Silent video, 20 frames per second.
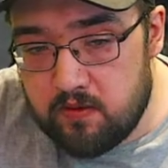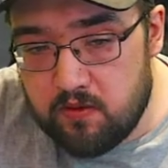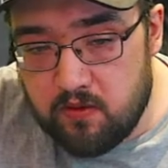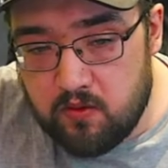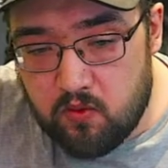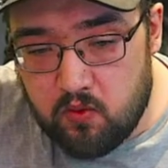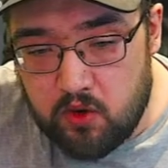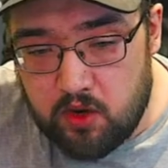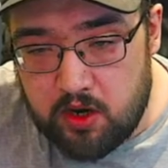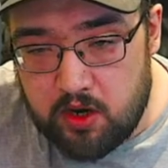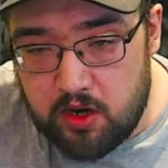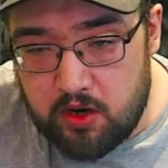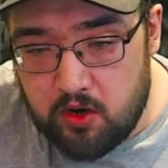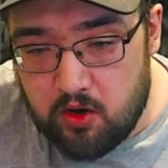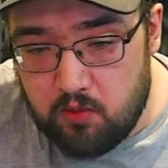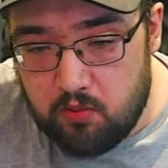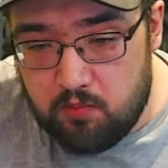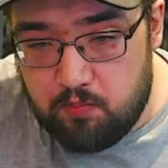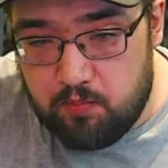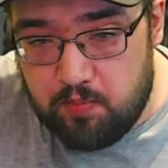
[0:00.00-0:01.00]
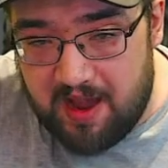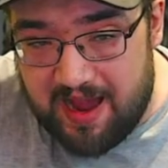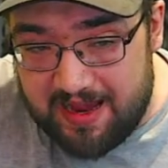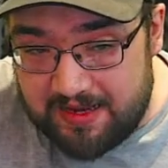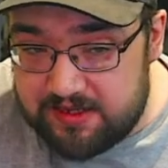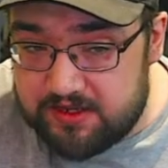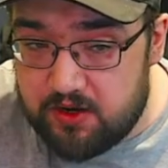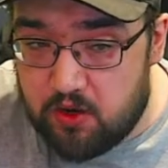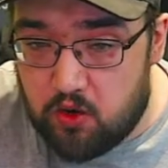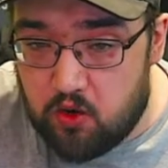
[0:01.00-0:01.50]
we're going to go back
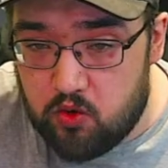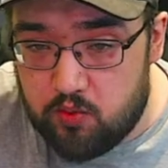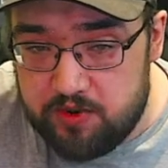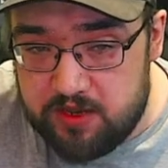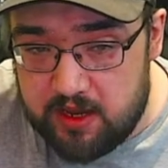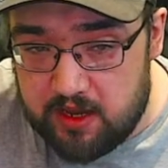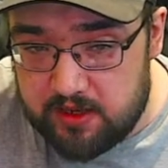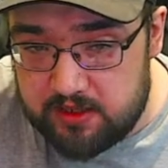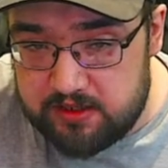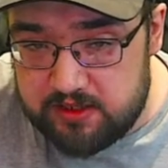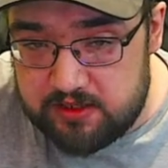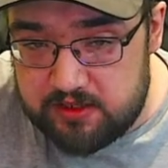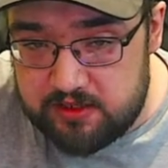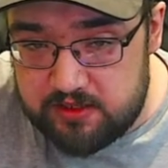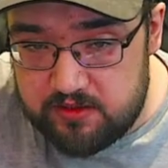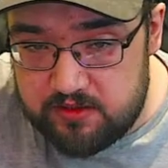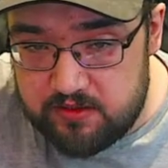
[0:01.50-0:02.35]
to OBS.